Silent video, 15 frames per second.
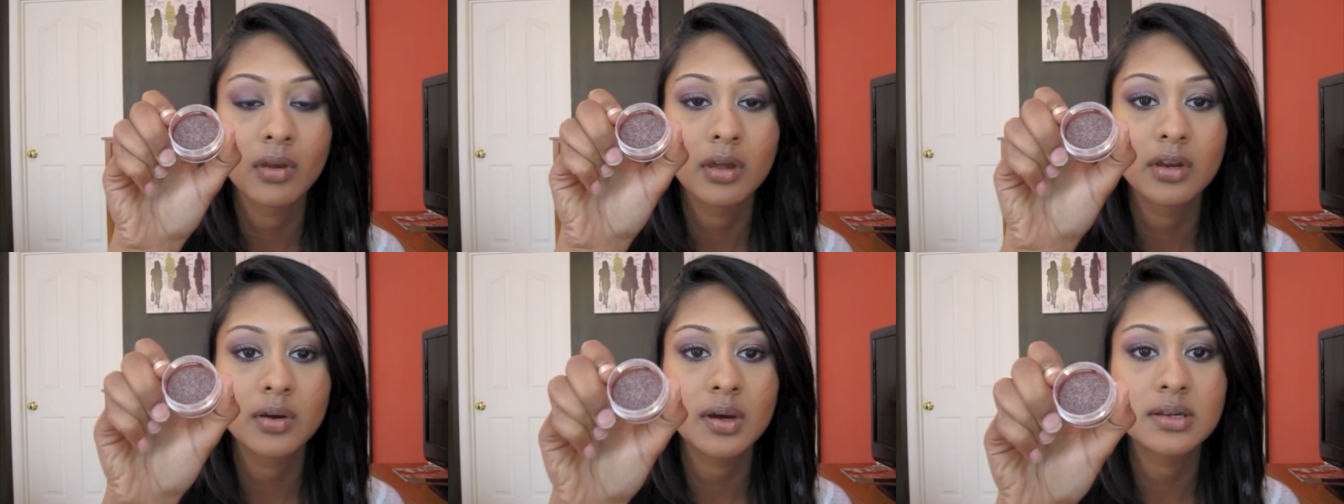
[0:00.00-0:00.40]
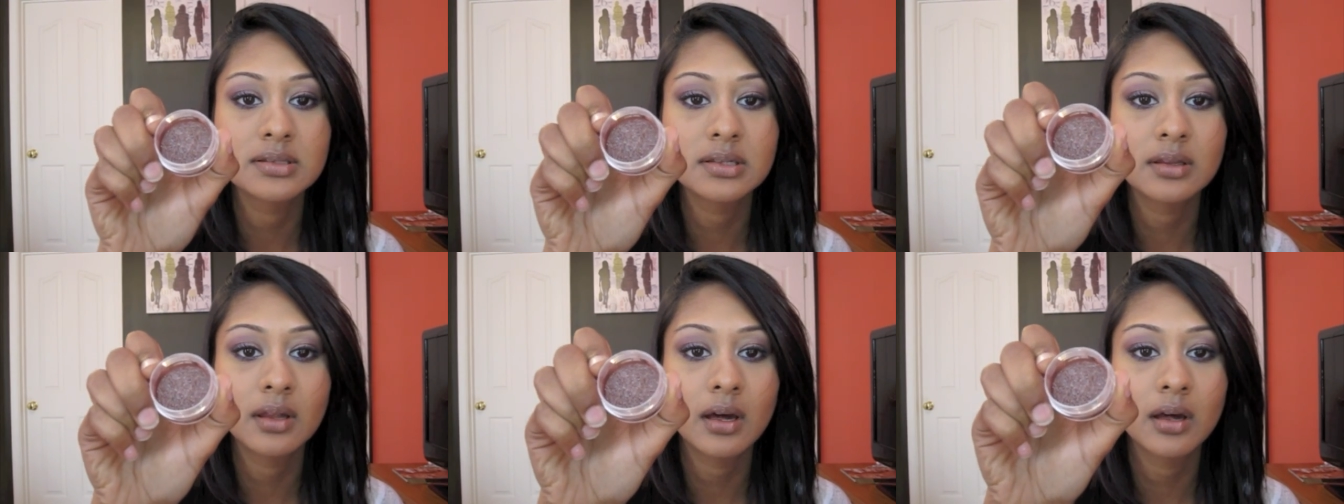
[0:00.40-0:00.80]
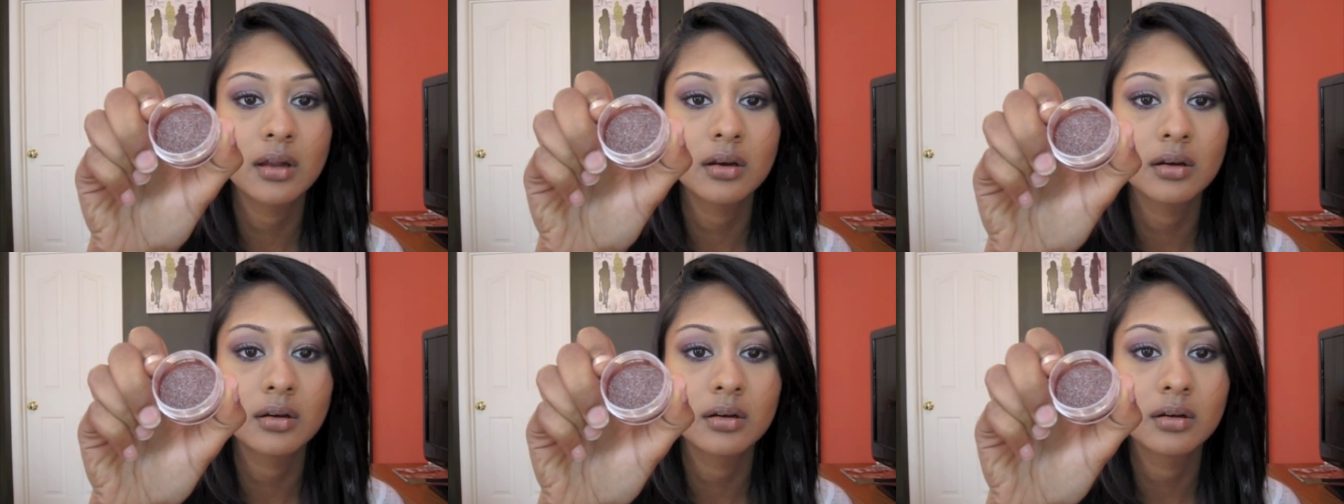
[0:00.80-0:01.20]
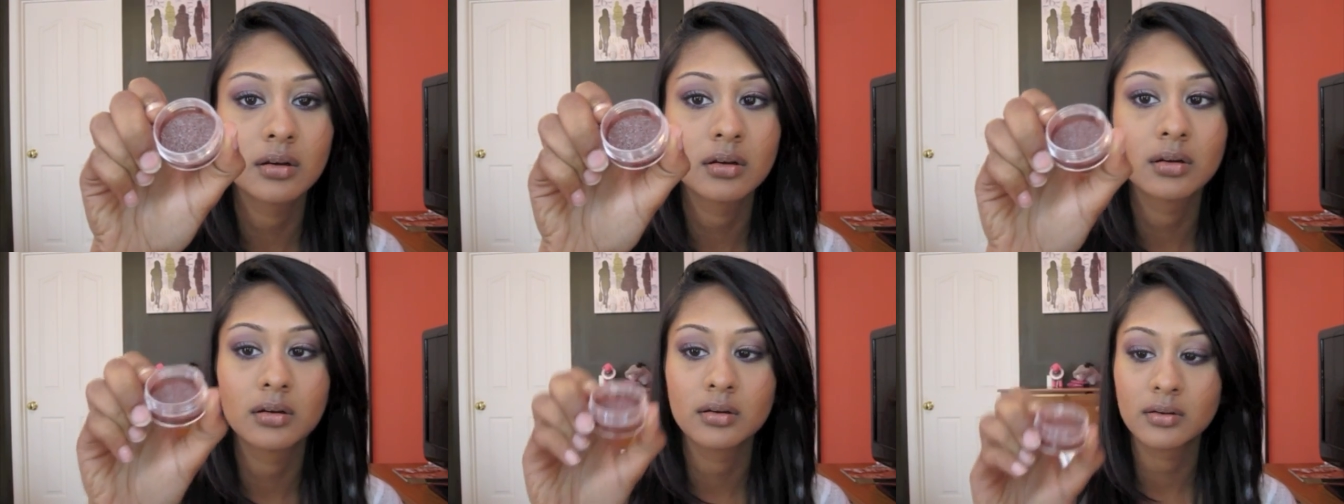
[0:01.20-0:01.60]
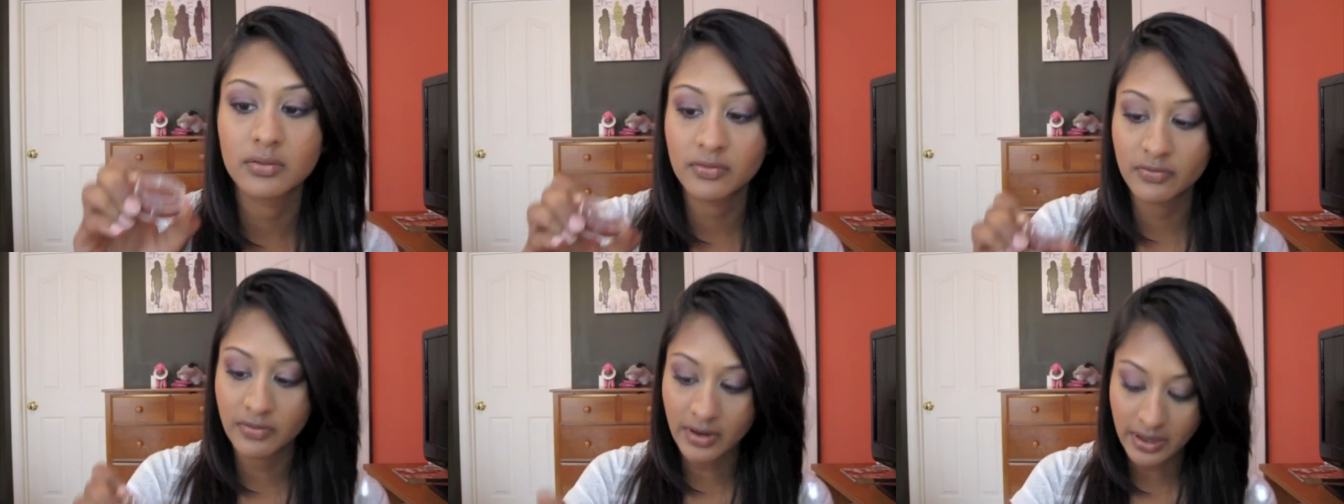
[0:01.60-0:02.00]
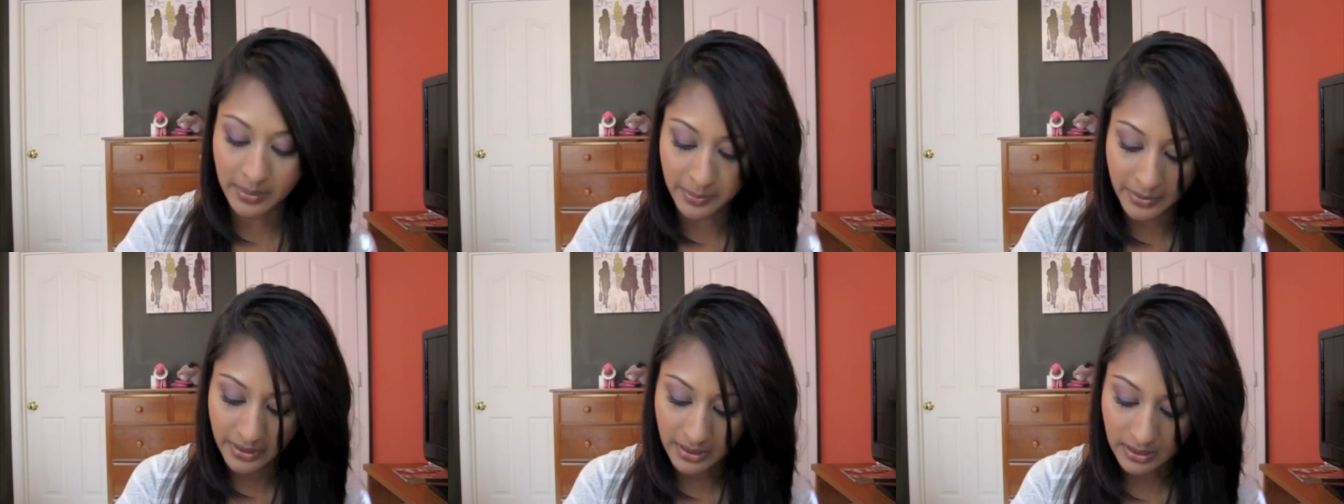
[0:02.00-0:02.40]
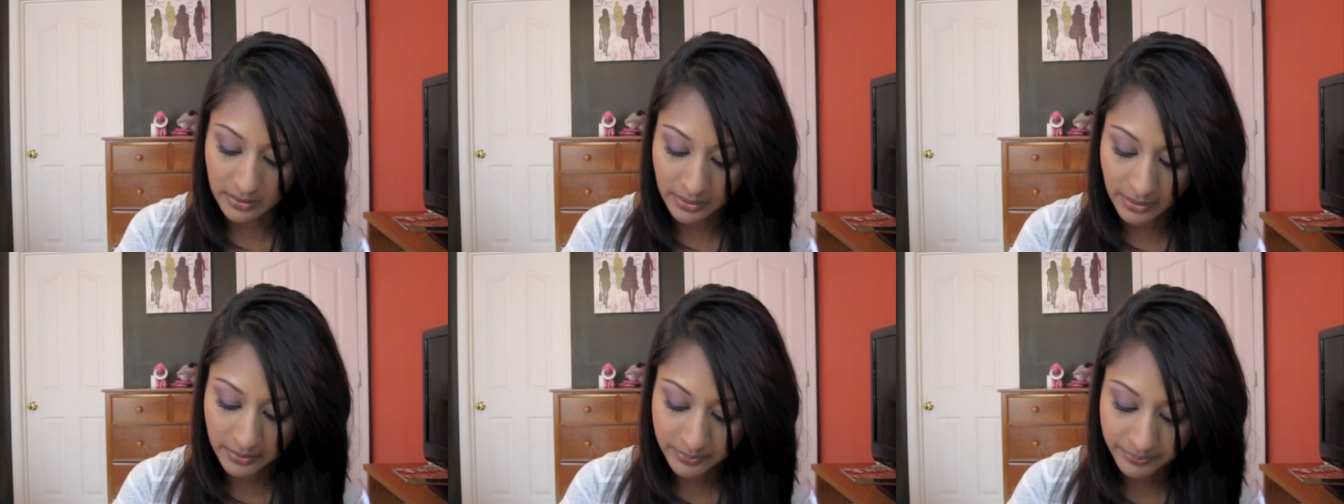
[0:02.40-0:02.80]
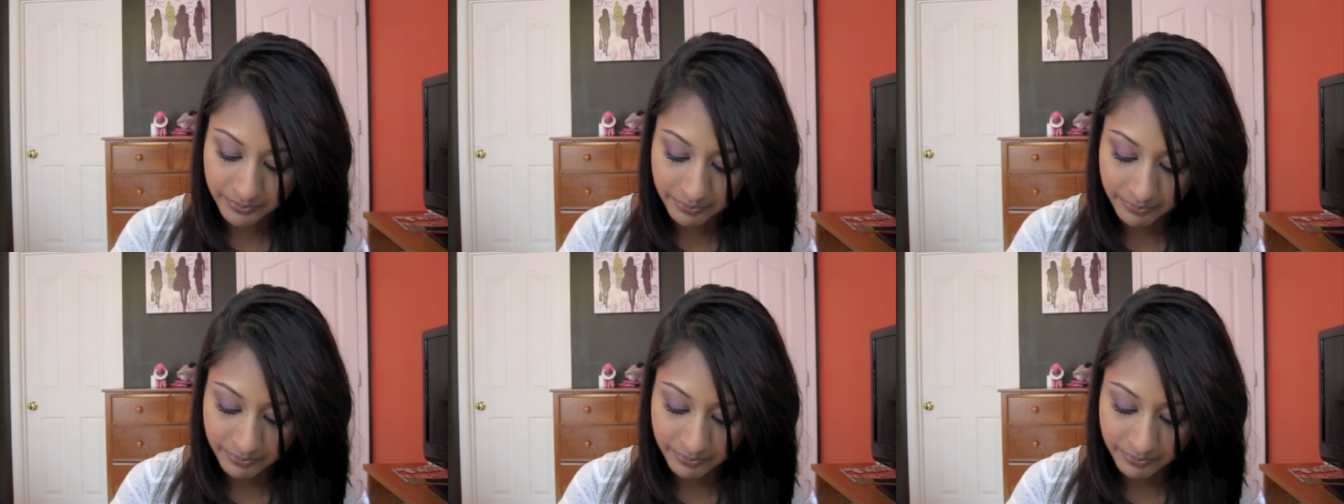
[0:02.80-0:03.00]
You guys see that? Very pretty color.